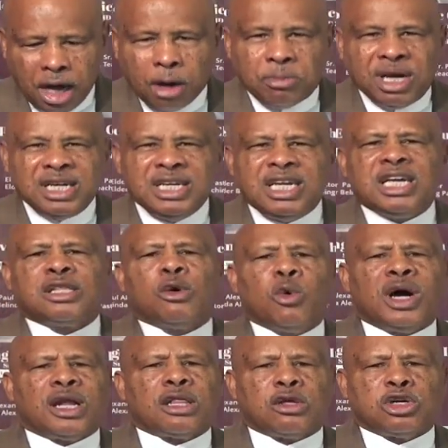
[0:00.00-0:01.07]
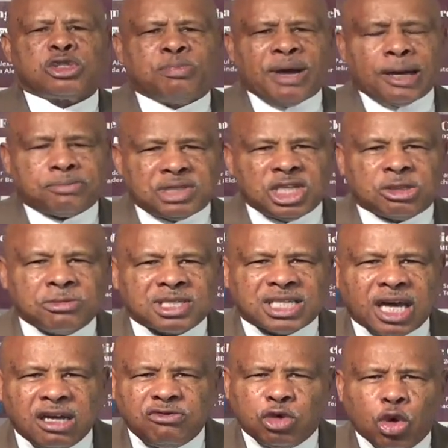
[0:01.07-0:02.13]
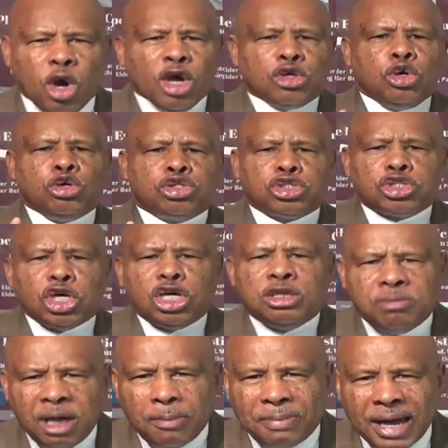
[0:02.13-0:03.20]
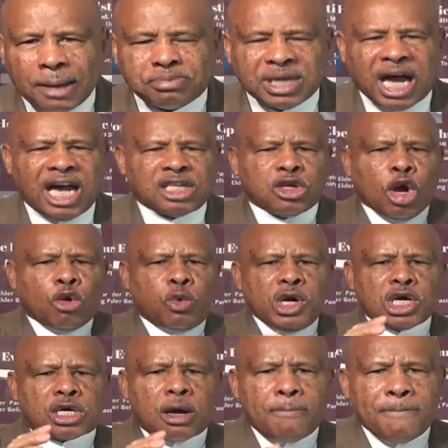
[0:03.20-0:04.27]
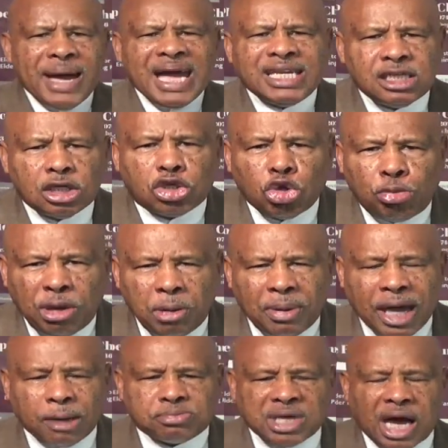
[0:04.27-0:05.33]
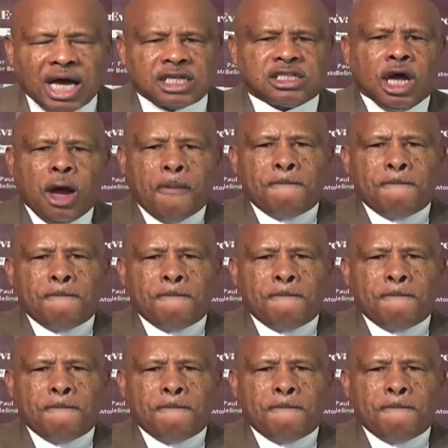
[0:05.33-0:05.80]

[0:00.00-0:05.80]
But neither one of those baptisms save you. You should be baptized. We're commanded to be baptized.